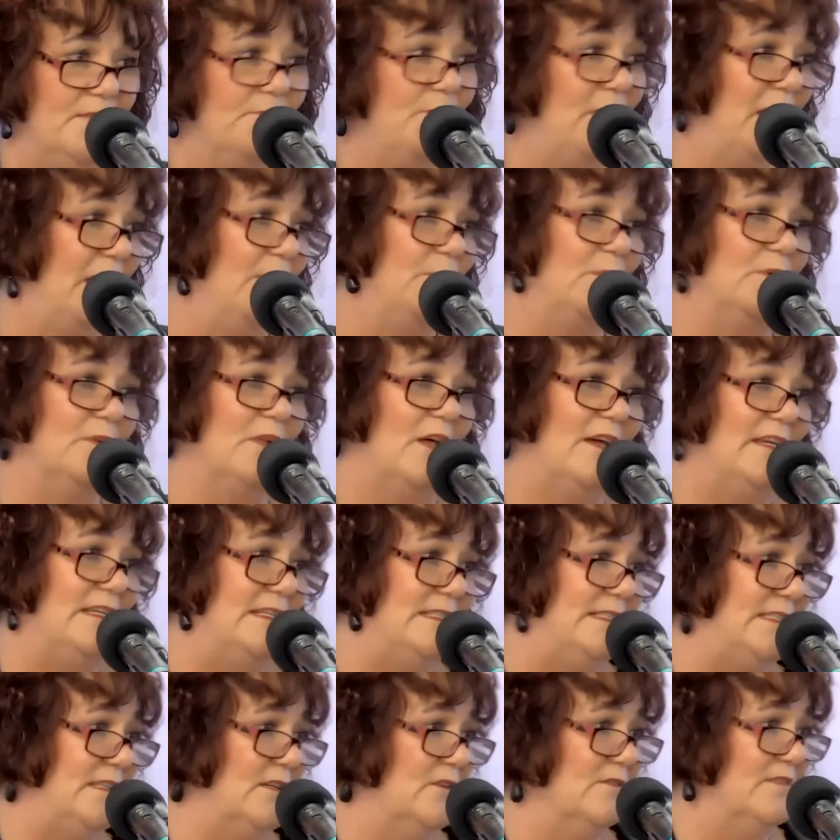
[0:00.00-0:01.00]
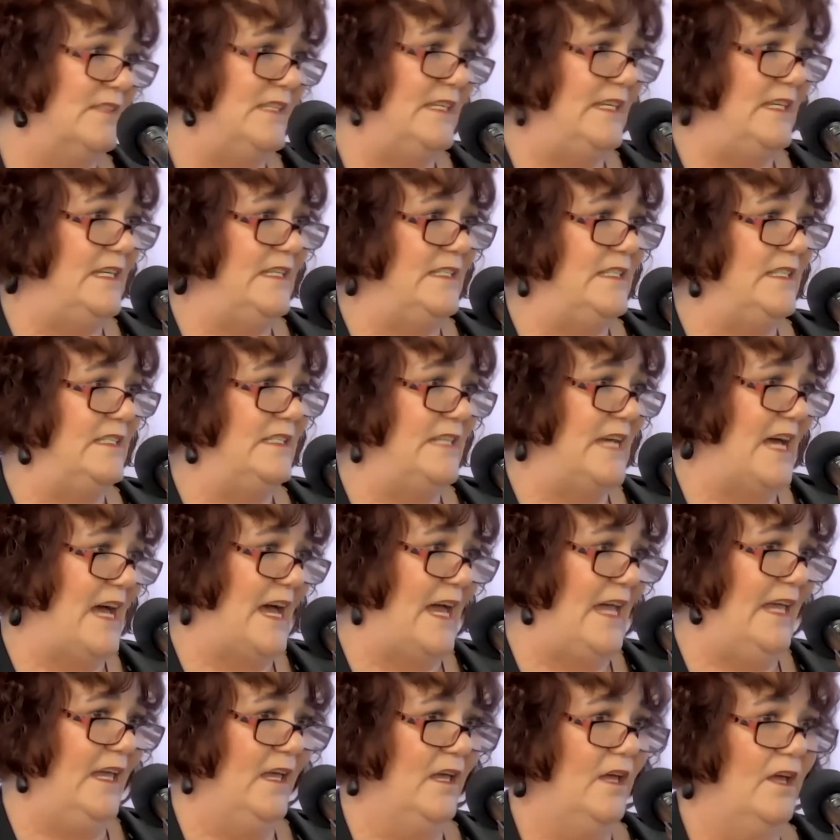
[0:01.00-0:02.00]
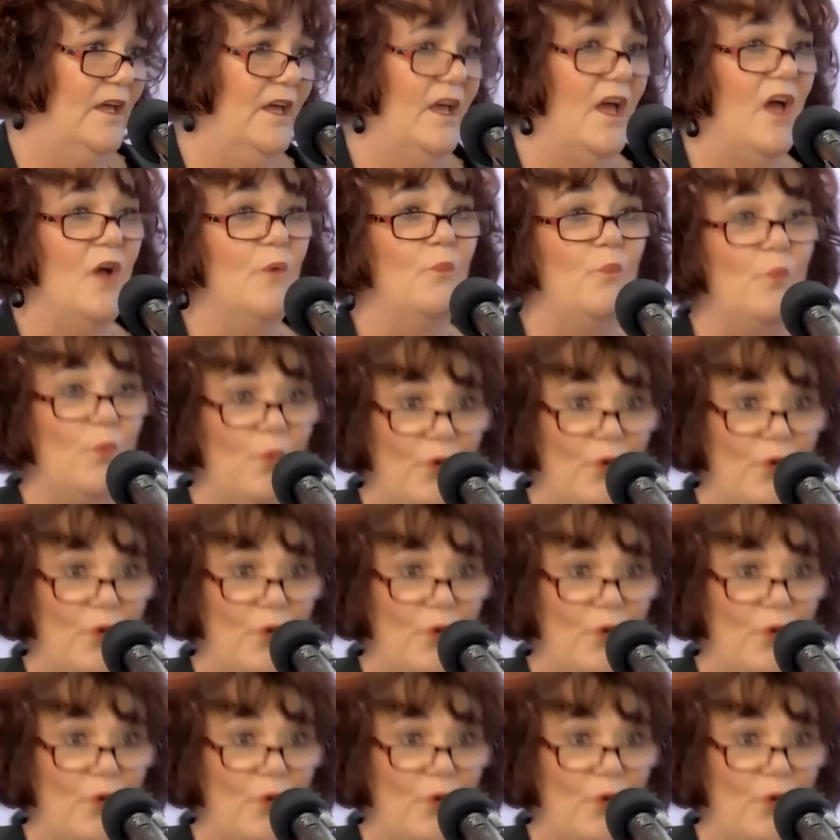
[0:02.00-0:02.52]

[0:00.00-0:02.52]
and people like yourselves here today and